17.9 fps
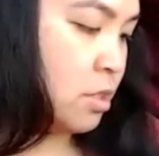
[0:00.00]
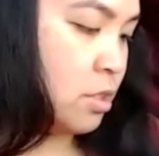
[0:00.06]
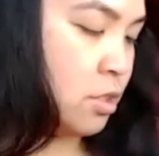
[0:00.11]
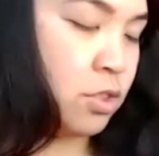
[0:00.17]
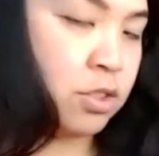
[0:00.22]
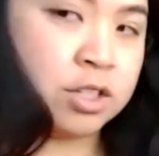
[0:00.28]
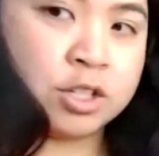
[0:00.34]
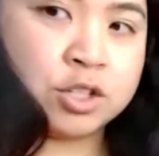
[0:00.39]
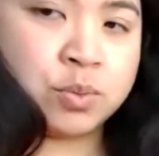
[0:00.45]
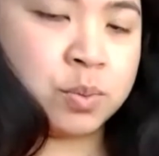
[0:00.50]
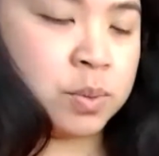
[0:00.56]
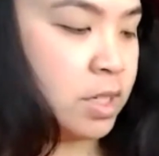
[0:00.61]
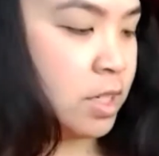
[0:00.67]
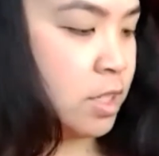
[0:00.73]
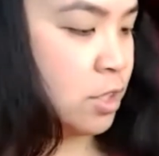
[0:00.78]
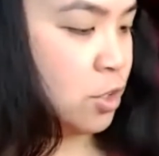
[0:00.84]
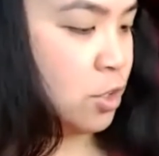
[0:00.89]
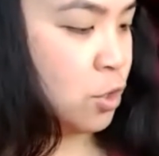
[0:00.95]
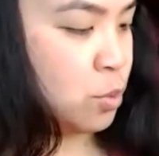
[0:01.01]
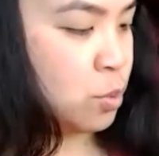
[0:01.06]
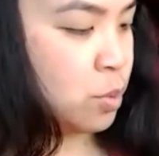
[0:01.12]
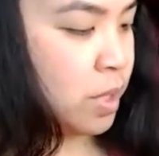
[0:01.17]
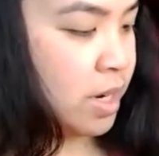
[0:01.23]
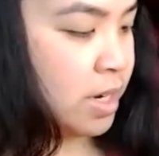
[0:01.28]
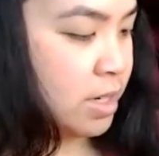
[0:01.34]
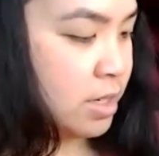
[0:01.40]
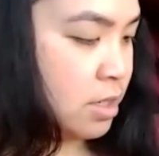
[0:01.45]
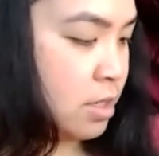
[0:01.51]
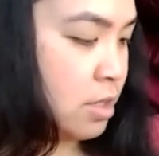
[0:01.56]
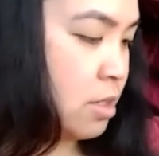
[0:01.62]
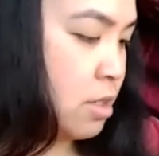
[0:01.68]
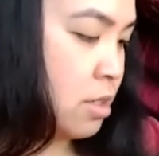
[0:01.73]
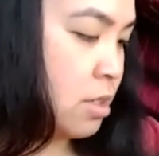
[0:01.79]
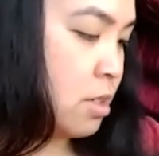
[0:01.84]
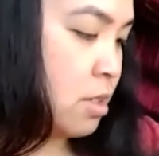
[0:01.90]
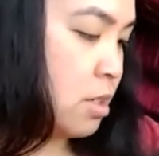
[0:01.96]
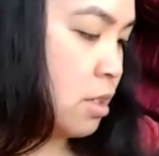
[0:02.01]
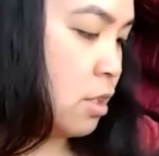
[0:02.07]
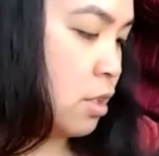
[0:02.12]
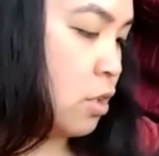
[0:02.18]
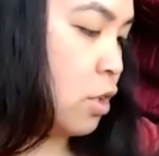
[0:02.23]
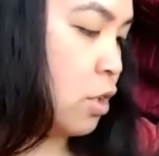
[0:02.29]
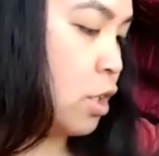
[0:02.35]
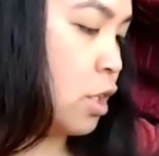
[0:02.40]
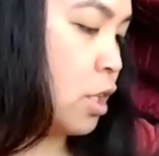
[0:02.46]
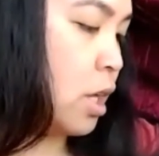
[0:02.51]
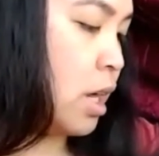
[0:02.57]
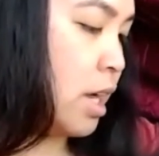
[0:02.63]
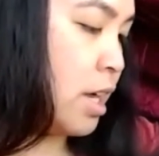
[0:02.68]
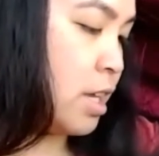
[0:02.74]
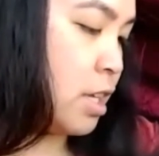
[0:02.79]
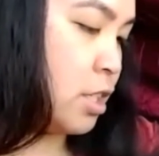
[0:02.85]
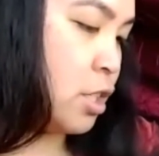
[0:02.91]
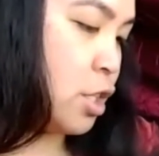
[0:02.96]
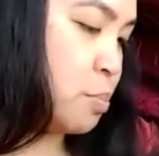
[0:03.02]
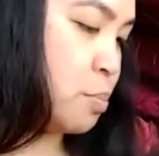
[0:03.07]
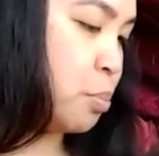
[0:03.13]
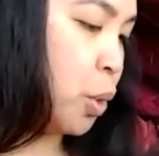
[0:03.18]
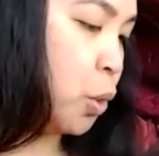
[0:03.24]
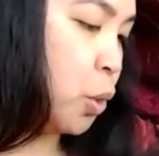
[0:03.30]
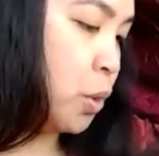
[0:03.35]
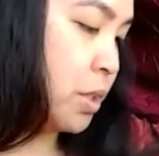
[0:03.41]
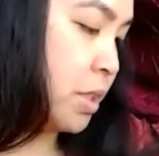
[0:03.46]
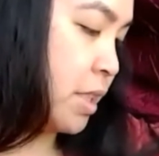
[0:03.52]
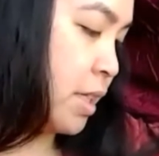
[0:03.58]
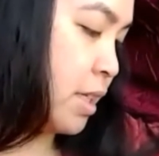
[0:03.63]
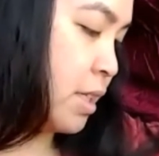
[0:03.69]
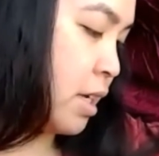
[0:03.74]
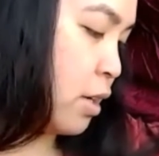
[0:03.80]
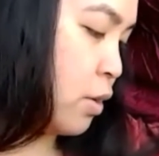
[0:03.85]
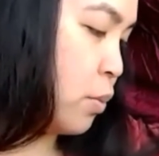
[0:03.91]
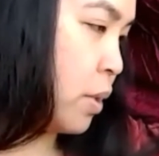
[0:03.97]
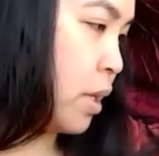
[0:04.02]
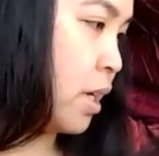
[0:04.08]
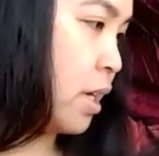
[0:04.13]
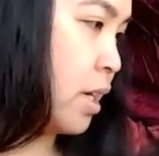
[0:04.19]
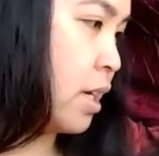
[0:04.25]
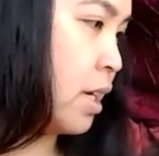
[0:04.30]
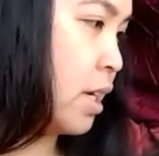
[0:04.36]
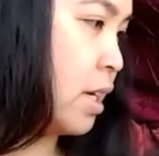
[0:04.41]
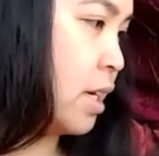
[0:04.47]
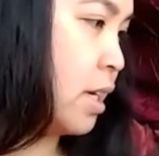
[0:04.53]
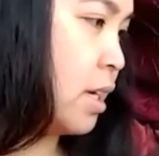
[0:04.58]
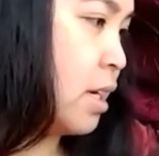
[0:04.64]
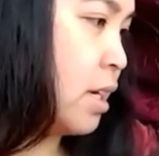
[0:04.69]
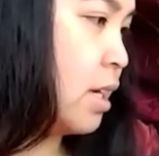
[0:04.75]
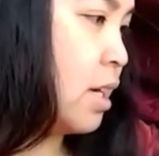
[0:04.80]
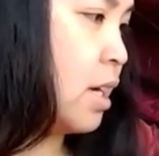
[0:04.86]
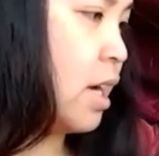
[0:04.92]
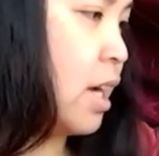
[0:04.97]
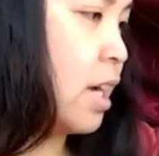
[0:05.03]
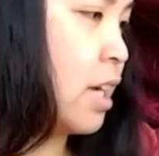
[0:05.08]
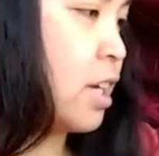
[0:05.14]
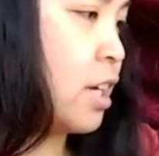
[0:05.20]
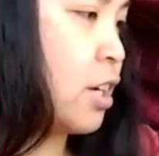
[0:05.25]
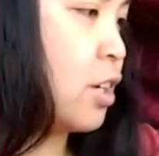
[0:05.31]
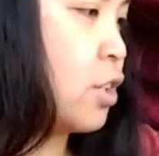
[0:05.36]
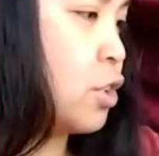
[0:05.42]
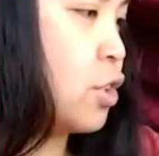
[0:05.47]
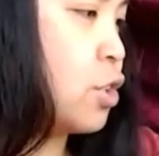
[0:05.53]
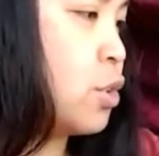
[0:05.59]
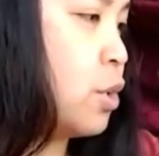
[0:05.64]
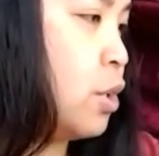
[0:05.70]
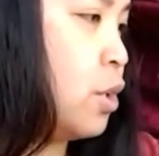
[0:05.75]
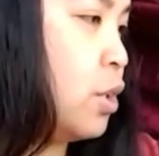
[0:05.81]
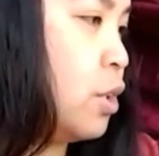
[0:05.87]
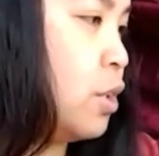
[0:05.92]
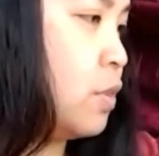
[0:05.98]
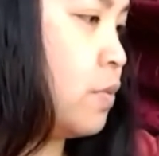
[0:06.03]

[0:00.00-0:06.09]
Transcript: This one is great, or I can just pulse it. That way I can control